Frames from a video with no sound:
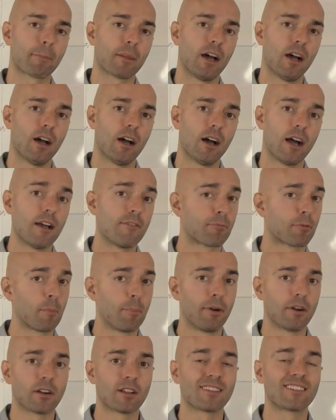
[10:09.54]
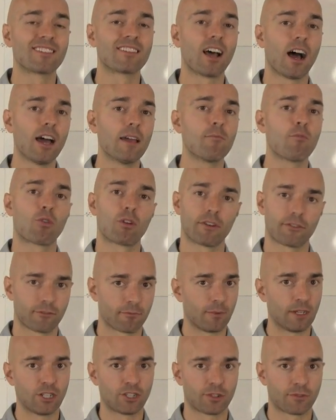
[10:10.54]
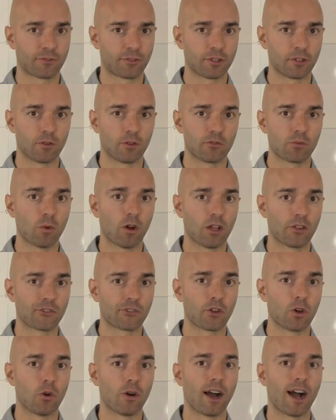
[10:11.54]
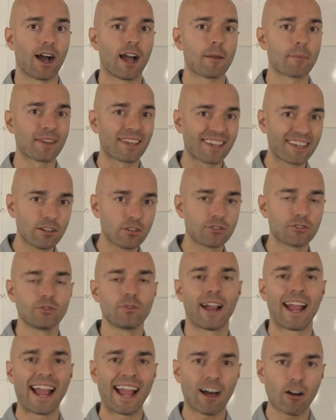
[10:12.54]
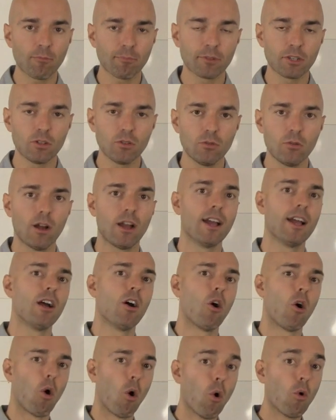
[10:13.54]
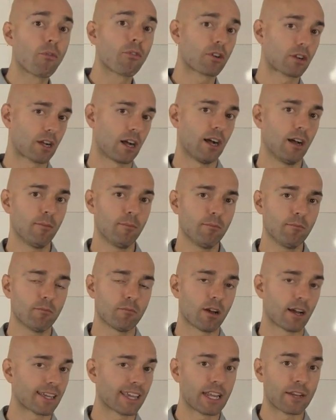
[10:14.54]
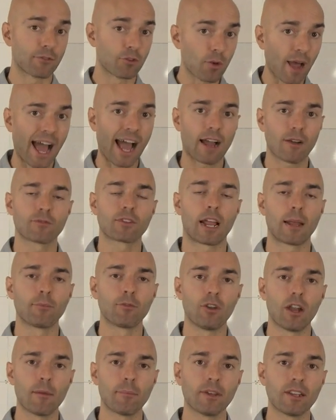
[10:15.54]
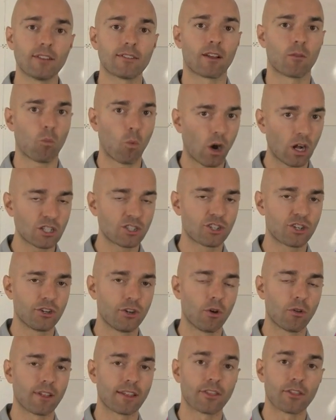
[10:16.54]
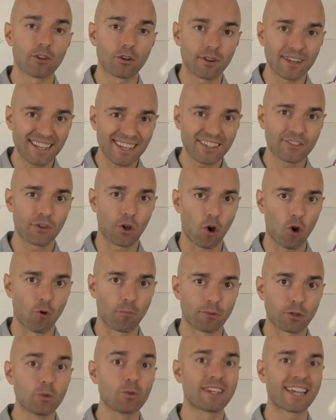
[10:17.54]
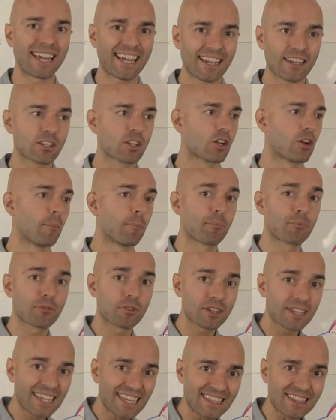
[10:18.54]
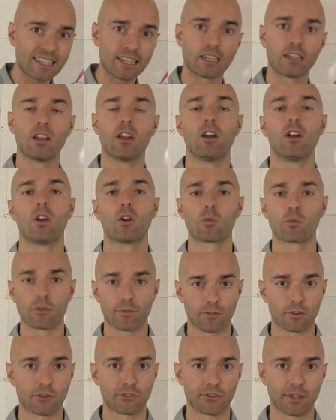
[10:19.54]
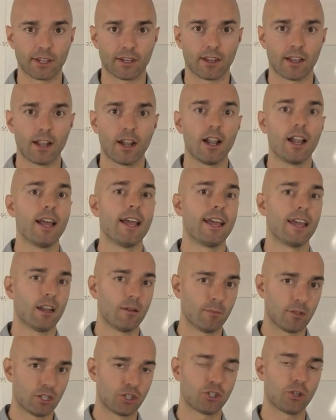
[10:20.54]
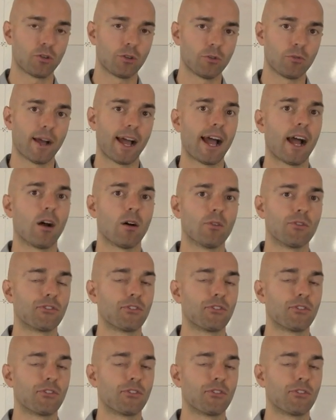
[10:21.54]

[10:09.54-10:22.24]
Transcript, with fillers: I've prepared a ton more information for you as well. So I'm here to help you overcome, again, if you have type 2 diabetes, I want you to know that there is hope. You can completely reverse it. And I'm going to show you how.